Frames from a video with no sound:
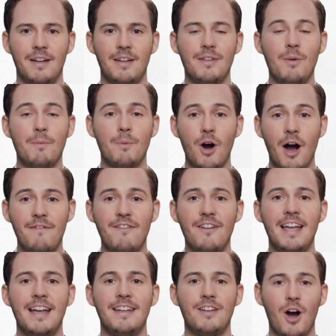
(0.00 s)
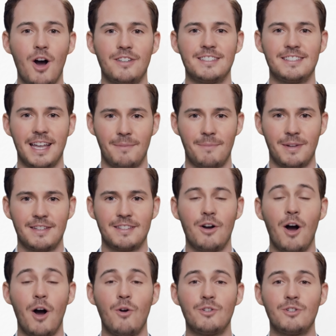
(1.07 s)
The profit and loss statement,
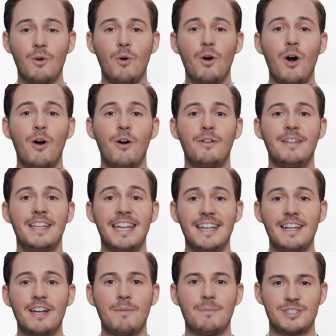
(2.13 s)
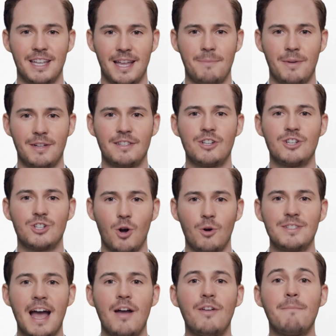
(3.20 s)
also called the income statement, shows
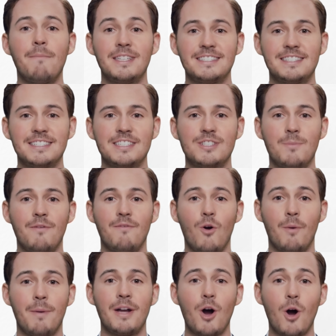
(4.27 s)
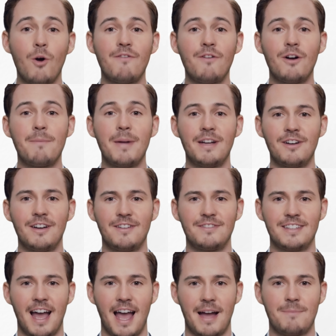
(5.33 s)
how the business is performing over a period of
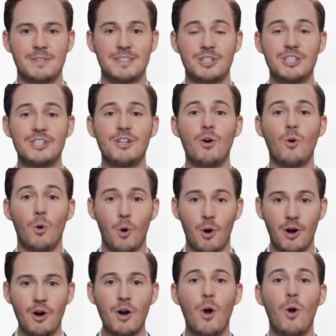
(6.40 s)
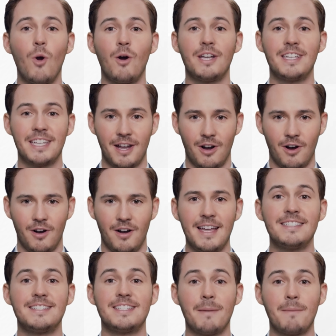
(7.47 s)
time, such as a quarter or a year. It
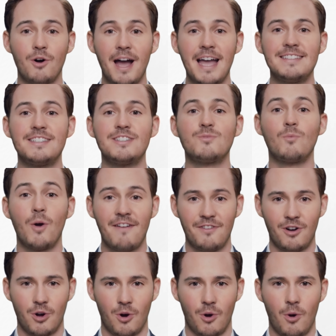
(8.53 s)
summarizes revenue,